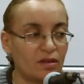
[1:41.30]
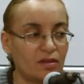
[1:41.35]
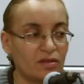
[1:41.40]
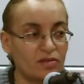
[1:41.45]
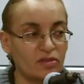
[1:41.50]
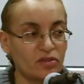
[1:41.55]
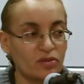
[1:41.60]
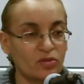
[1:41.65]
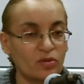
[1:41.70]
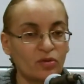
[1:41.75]

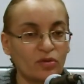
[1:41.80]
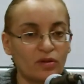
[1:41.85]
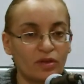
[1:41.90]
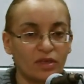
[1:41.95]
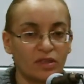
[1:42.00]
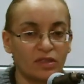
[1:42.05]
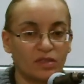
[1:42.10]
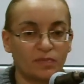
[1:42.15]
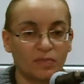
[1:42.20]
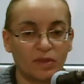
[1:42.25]

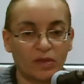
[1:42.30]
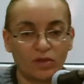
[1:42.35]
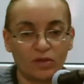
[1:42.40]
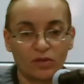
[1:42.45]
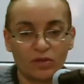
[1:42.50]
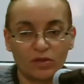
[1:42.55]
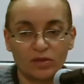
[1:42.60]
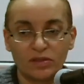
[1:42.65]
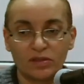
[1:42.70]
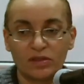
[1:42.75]
stories
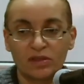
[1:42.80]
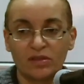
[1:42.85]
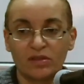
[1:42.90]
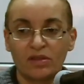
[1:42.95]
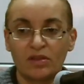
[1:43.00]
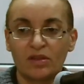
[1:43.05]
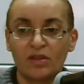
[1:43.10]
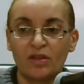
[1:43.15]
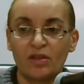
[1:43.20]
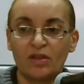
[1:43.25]
because
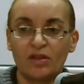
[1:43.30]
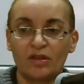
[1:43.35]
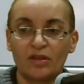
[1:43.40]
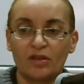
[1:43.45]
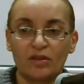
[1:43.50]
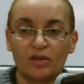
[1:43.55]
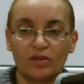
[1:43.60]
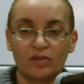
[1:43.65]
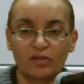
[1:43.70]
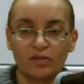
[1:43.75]

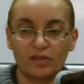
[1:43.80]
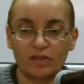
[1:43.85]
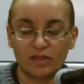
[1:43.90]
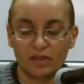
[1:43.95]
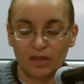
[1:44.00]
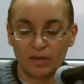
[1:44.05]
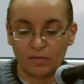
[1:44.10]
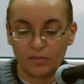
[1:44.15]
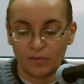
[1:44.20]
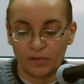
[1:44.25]
not the
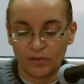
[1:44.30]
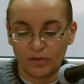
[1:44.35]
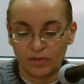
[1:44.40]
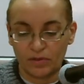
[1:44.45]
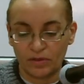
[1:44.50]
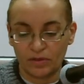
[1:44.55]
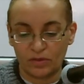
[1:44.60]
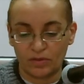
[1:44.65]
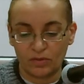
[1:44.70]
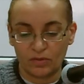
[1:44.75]
same
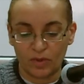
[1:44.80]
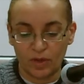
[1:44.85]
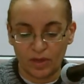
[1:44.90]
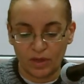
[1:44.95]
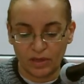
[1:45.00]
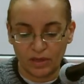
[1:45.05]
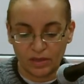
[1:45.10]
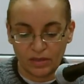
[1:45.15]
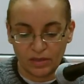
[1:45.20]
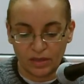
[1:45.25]
person
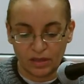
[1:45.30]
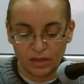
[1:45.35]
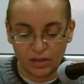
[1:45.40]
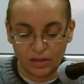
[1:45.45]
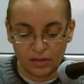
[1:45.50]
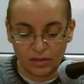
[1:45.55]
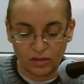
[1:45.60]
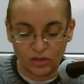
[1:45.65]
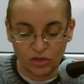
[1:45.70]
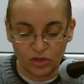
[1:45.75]
was
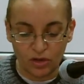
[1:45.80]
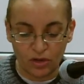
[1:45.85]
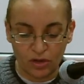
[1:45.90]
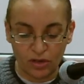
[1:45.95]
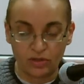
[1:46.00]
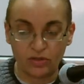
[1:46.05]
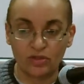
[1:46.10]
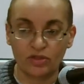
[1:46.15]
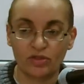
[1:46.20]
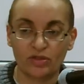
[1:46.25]
in
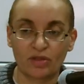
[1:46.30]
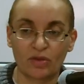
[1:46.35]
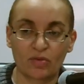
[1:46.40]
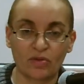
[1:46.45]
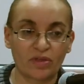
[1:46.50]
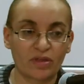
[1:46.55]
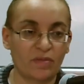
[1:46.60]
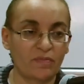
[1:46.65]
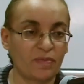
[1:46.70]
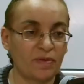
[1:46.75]
charge. So
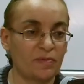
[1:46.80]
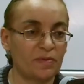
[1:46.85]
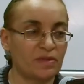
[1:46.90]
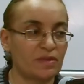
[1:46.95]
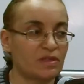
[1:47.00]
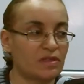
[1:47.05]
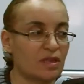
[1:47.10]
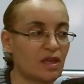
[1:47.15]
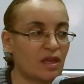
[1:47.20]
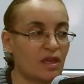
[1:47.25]
some people
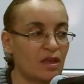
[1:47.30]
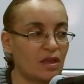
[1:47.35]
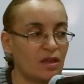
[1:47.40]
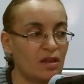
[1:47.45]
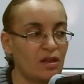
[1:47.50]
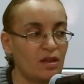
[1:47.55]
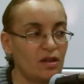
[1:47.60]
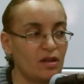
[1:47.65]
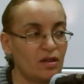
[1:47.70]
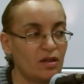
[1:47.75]
say
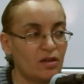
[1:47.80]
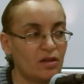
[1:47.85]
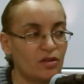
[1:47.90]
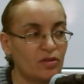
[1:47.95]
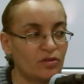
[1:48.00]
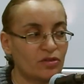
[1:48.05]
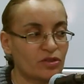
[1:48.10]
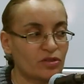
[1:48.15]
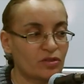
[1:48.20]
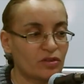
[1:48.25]

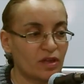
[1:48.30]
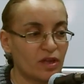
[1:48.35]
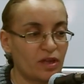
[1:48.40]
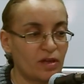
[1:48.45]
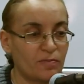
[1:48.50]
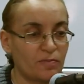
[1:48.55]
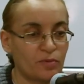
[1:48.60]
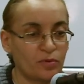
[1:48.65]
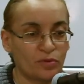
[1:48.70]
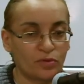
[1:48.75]
Luxor
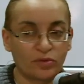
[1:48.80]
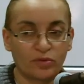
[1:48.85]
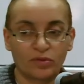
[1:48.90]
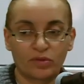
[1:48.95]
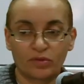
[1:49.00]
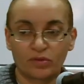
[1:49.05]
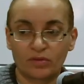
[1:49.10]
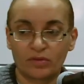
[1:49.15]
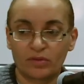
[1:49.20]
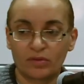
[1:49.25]
Airport.
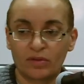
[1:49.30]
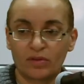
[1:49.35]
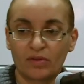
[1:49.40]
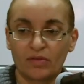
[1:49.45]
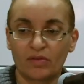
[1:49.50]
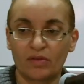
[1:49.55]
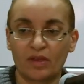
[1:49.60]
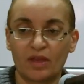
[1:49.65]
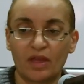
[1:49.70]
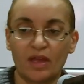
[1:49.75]

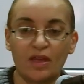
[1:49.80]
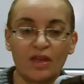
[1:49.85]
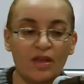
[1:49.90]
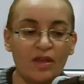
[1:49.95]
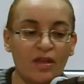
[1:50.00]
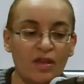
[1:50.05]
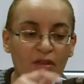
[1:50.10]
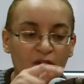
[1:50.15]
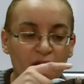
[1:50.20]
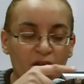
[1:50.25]
Okay,
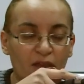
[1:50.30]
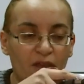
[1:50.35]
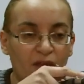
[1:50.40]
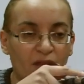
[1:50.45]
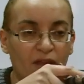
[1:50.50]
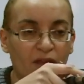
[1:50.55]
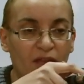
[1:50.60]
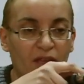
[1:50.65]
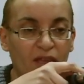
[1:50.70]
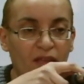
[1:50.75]

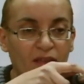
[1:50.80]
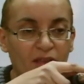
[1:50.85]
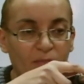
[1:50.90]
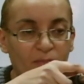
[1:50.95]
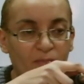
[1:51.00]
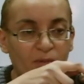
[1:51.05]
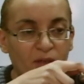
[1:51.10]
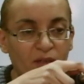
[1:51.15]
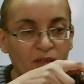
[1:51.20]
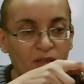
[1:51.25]
it
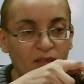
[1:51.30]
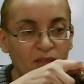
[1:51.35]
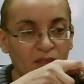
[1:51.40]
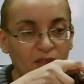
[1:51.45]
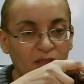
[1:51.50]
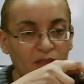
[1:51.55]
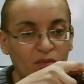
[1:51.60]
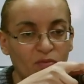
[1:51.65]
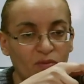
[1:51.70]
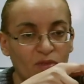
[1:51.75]
appears that
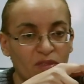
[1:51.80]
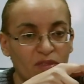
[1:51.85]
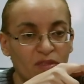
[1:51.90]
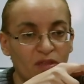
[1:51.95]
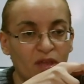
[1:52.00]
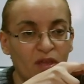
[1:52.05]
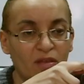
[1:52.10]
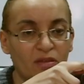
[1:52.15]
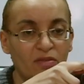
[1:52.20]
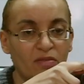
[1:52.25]
it was
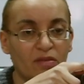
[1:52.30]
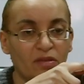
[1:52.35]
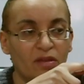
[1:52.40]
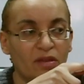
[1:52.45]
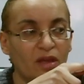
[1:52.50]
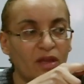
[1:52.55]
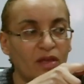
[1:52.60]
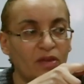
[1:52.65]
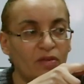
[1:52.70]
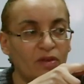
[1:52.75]
not the
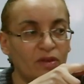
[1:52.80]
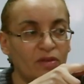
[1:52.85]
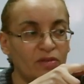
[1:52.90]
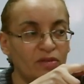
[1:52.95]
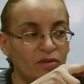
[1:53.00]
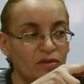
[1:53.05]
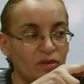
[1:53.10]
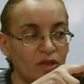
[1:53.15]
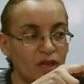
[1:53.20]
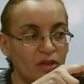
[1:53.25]
Cairo
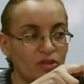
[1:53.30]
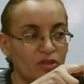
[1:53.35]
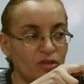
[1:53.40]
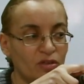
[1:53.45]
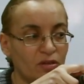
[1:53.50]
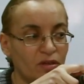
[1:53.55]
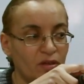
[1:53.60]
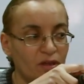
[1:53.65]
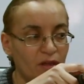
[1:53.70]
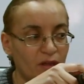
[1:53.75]

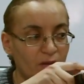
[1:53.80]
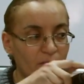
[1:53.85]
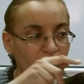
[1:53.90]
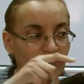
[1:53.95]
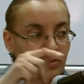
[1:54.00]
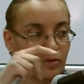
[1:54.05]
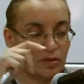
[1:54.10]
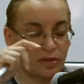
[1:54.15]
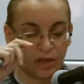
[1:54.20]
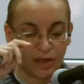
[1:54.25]
International
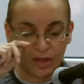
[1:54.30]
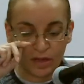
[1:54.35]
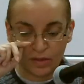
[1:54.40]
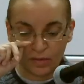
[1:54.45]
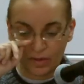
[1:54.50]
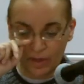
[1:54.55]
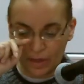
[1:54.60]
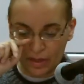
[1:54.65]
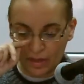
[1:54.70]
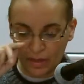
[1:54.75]
Airport
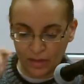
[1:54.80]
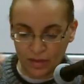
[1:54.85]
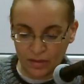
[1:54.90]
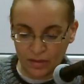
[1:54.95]
anyway.